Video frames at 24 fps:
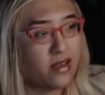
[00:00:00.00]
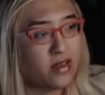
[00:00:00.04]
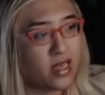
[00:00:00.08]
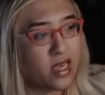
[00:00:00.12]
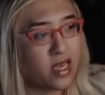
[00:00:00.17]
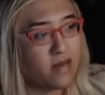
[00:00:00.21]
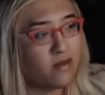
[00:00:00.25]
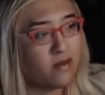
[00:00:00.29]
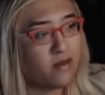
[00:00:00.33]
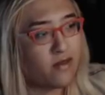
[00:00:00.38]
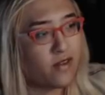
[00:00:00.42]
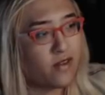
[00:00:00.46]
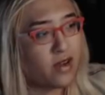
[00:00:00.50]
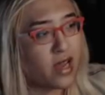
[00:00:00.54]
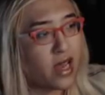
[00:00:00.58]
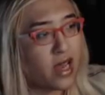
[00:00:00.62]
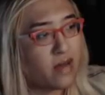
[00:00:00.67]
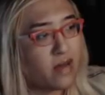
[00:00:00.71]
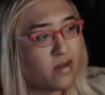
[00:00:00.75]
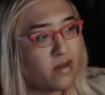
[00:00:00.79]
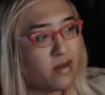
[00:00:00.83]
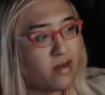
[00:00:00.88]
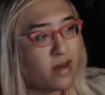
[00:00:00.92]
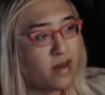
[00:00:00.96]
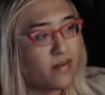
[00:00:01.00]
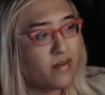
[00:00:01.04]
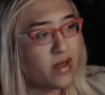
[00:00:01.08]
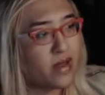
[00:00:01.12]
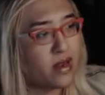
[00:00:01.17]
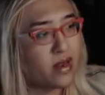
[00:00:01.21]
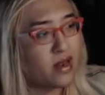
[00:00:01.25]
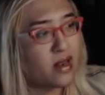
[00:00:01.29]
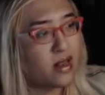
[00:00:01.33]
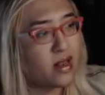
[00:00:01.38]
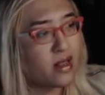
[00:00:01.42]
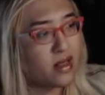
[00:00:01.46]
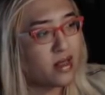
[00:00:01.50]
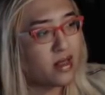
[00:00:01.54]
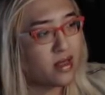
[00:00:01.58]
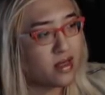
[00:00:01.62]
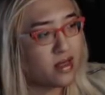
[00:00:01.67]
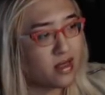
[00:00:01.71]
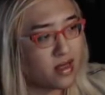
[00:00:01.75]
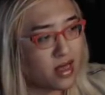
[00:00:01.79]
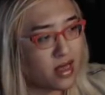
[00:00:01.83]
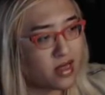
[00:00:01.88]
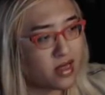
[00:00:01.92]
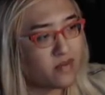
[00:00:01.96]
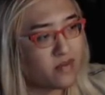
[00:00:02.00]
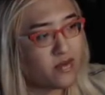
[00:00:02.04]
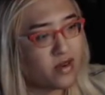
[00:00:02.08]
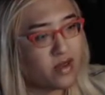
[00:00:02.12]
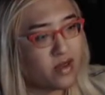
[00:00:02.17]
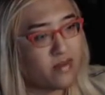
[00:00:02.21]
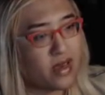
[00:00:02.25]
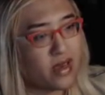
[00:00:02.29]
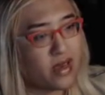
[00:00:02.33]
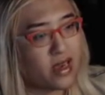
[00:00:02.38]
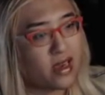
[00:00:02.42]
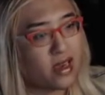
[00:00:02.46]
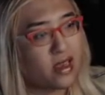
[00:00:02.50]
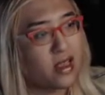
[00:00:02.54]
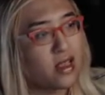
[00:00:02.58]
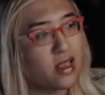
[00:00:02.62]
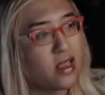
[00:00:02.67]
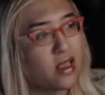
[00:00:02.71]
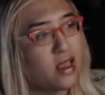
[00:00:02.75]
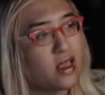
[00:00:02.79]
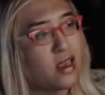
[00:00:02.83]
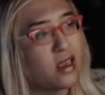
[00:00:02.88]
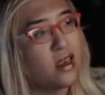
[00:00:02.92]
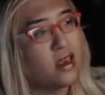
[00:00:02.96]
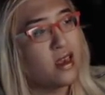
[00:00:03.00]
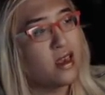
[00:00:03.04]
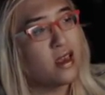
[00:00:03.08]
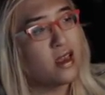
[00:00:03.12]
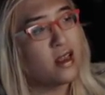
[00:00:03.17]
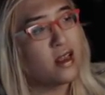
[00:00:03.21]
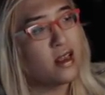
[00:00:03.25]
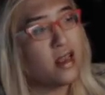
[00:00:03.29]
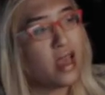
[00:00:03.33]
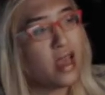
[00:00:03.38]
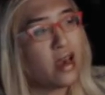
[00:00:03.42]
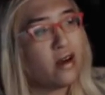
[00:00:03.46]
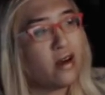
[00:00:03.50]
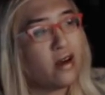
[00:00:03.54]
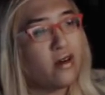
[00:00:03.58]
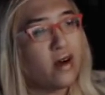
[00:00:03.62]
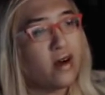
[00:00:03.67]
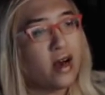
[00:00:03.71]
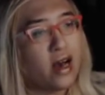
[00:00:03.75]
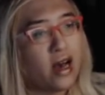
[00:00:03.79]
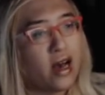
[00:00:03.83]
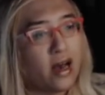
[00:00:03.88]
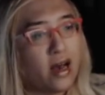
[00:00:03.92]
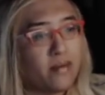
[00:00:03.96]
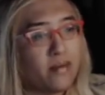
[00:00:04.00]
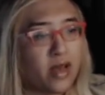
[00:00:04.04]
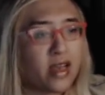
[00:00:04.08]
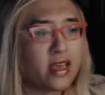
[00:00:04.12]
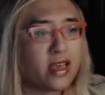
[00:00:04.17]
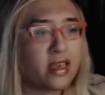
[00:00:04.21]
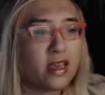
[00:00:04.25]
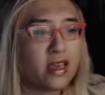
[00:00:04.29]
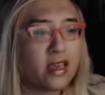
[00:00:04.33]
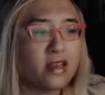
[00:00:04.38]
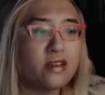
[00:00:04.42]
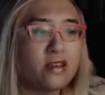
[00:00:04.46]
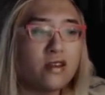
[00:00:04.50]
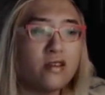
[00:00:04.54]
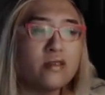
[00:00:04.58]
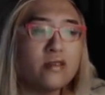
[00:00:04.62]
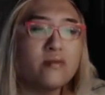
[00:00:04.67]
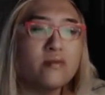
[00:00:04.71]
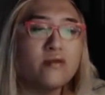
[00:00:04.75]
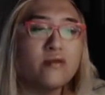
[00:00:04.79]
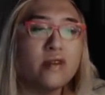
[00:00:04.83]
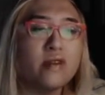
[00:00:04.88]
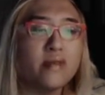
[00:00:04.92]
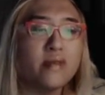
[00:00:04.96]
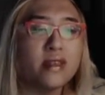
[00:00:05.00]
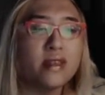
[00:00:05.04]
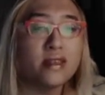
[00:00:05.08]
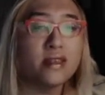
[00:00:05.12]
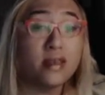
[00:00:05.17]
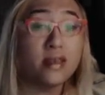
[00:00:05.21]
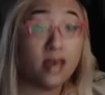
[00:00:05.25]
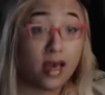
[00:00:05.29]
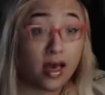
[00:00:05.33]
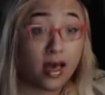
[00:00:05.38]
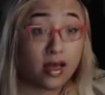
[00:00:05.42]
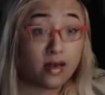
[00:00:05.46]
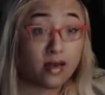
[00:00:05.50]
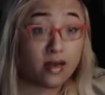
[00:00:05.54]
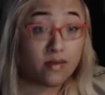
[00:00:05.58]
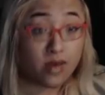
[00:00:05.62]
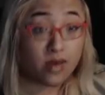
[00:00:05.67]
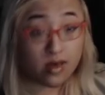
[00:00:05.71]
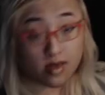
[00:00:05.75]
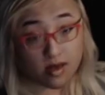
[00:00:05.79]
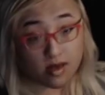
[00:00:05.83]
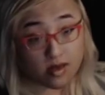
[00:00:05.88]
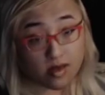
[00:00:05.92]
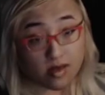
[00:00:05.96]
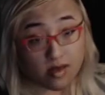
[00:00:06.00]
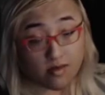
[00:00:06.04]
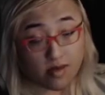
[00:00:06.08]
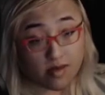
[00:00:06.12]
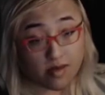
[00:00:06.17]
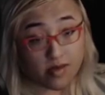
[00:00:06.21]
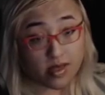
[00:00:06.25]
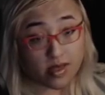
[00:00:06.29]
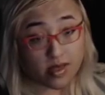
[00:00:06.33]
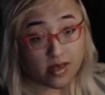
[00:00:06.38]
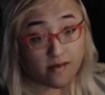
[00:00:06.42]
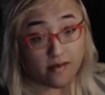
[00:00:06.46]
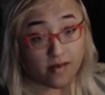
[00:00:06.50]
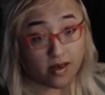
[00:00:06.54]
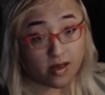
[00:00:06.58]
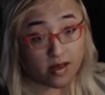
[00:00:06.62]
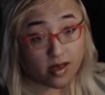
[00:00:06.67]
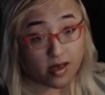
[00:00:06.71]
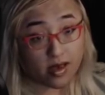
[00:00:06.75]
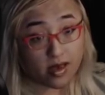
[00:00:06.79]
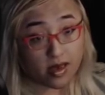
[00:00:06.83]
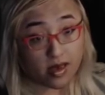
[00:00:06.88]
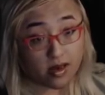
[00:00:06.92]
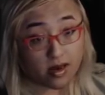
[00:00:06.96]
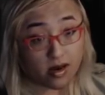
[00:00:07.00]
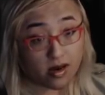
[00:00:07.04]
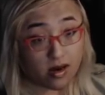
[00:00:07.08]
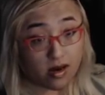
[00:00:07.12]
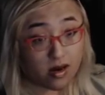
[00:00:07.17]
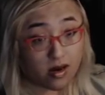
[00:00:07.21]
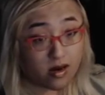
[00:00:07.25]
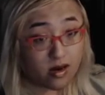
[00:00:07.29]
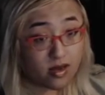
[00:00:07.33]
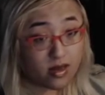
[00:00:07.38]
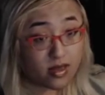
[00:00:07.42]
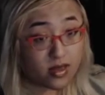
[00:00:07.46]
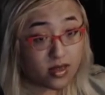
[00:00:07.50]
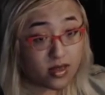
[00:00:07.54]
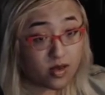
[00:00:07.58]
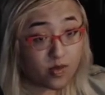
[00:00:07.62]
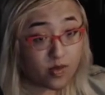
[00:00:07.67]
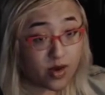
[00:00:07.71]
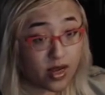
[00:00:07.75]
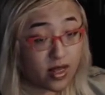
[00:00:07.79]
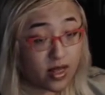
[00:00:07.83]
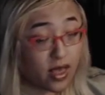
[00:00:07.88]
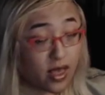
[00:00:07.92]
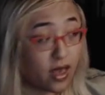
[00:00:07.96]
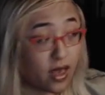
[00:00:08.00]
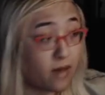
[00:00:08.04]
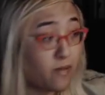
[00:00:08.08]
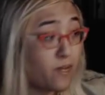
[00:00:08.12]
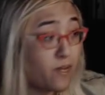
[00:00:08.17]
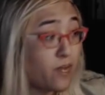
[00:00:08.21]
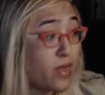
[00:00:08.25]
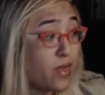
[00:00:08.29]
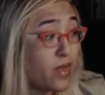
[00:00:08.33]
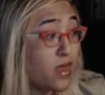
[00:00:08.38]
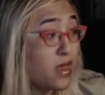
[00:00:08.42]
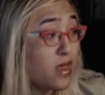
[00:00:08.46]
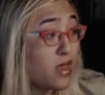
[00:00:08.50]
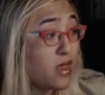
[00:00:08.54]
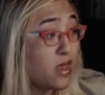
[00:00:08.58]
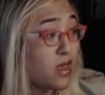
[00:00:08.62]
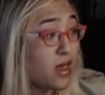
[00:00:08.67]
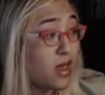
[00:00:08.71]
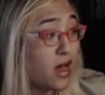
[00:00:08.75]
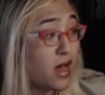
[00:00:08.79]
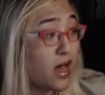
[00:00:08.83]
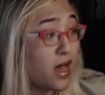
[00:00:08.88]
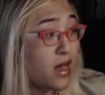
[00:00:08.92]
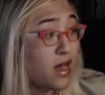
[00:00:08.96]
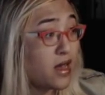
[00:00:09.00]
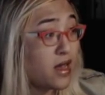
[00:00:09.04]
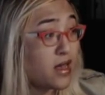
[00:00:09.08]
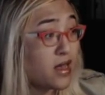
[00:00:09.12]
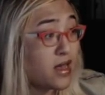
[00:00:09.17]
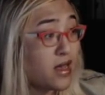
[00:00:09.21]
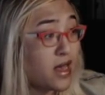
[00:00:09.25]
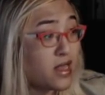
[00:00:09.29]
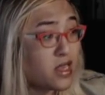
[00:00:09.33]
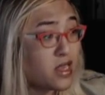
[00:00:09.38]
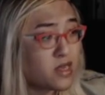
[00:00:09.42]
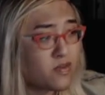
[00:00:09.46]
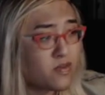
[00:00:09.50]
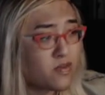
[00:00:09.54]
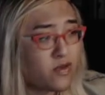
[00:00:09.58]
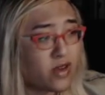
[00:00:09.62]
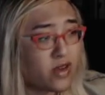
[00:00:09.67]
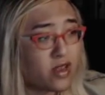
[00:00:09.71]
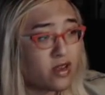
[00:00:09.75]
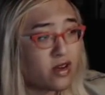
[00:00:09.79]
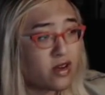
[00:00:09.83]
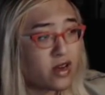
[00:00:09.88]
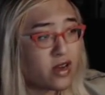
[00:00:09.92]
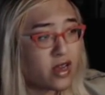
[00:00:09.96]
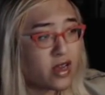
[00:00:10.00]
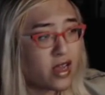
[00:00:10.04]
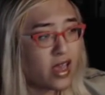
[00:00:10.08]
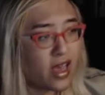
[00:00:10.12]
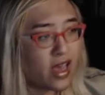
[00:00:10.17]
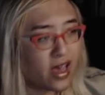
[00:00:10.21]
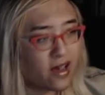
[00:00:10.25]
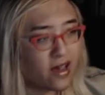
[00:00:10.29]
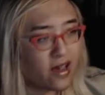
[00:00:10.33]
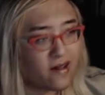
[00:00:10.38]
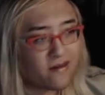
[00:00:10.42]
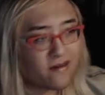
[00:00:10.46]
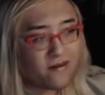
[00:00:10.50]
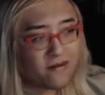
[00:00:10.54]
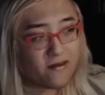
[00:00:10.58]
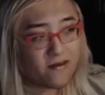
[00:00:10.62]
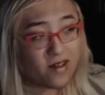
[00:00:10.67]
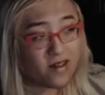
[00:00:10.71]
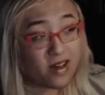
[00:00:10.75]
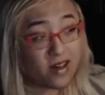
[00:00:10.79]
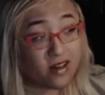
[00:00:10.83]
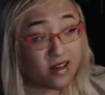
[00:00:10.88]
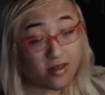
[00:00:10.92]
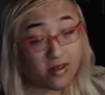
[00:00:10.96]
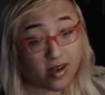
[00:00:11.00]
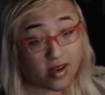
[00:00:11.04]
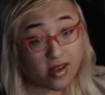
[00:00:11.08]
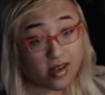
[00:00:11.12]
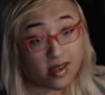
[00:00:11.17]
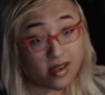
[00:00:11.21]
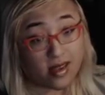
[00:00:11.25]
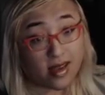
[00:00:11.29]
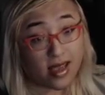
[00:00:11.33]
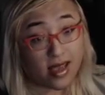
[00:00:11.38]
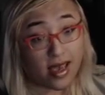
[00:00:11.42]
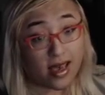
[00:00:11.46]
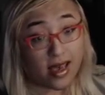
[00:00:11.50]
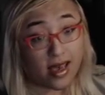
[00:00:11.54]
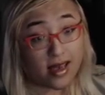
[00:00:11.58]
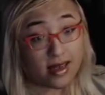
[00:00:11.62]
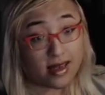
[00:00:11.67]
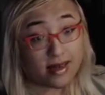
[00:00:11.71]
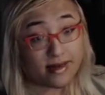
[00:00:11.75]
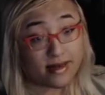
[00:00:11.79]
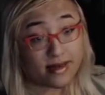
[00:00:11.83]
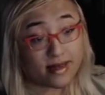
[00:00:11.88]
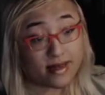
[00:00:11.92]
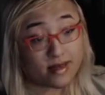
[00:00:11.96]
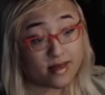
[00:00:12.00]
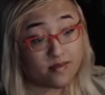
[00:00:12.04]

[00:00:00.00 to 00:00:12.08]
team with your Atma weapon, that's pretty big. Now, I'm not going to get into ultimate weapons yet, because ultimate weapons I feel like are the super endgame. At this point, you're going to have a grid that has